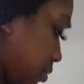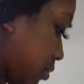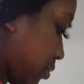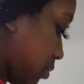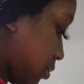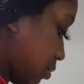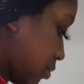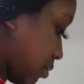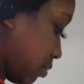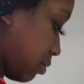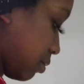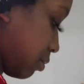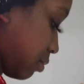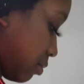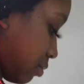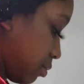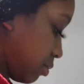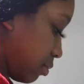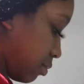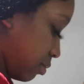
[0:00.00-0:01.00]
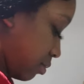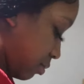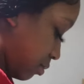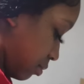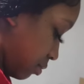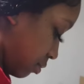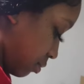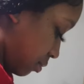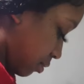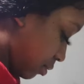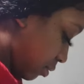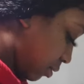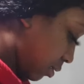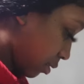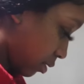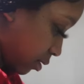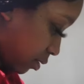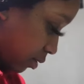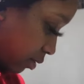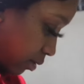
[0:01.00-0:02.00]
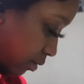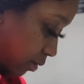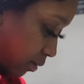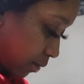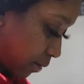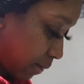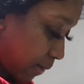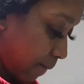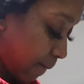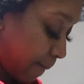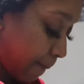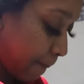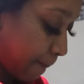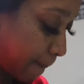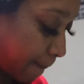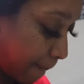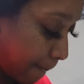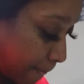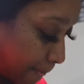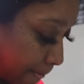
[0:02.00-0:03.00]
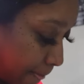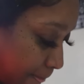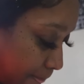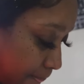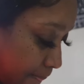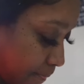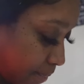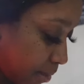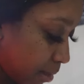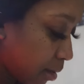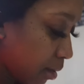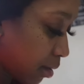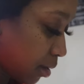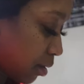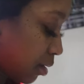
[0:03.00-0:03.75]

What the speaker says: we got to go see these babies before it be too late. You ready? Let's go.